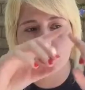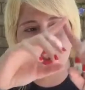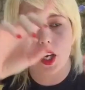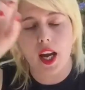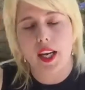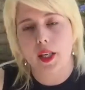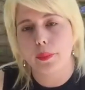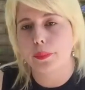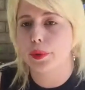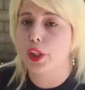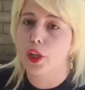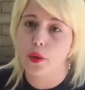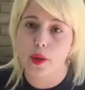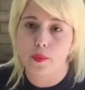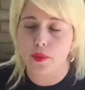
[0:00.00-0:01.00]
the giant
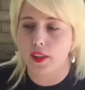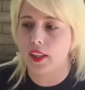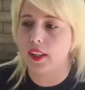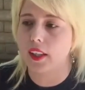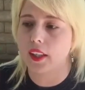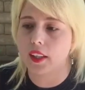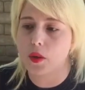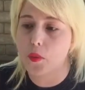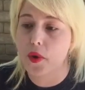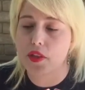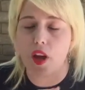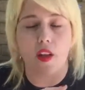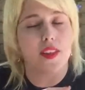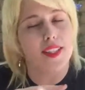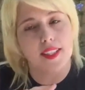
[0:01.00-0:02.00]
blow-up thing with
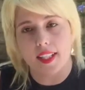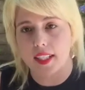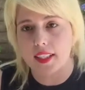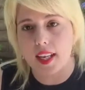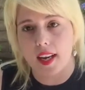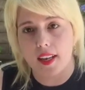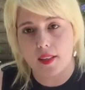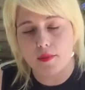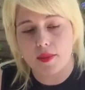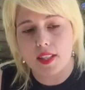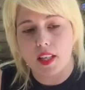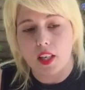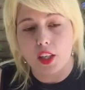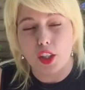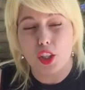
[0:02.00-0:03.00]
all the set times.
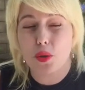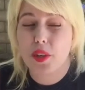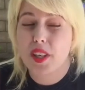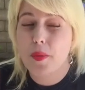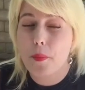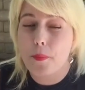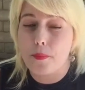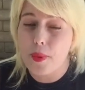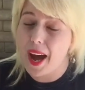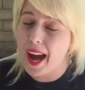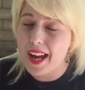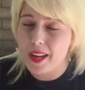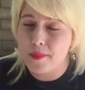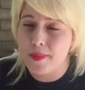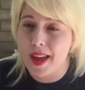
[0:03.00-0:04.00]
You can
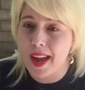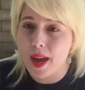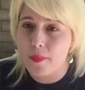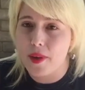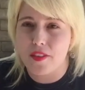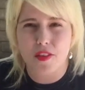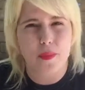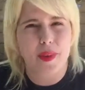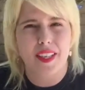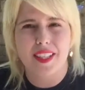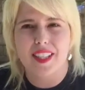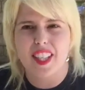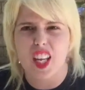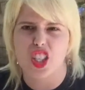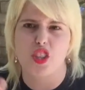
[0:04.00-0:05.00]
buy a map.
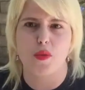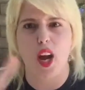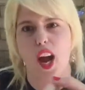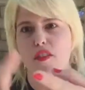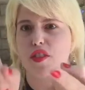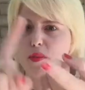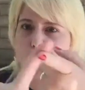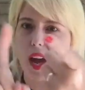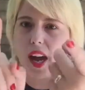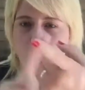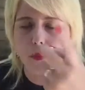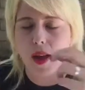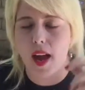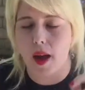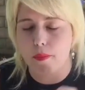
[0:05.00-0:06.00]
Everybody says you have to buy
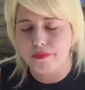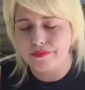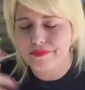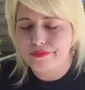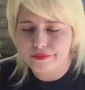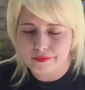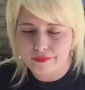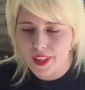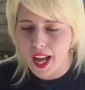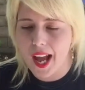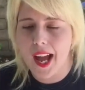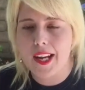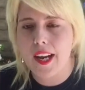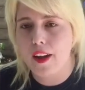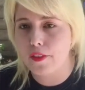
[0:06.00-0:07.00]
a map.
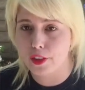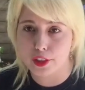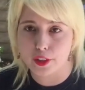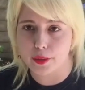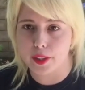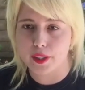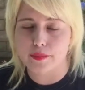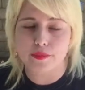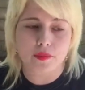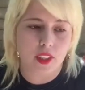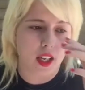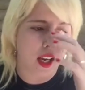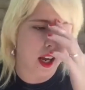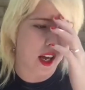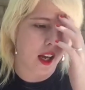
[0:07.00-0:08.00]
I never do it.
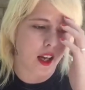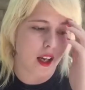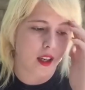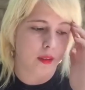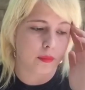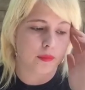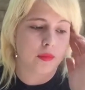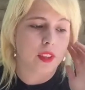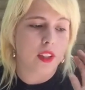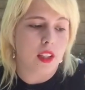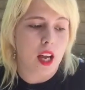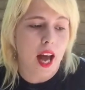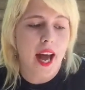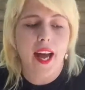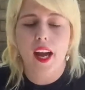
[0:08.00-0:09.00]
I
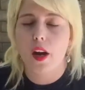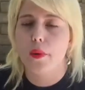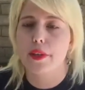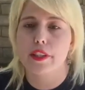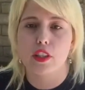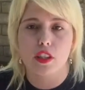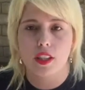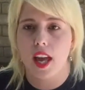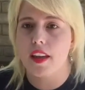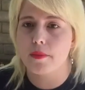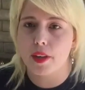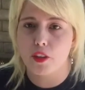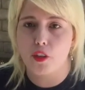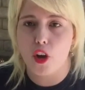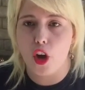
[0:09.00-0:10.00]
always just have
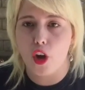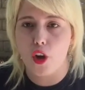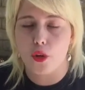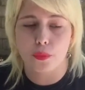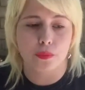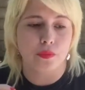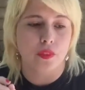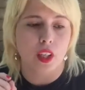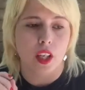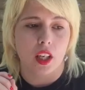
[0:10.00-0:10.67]
my phone,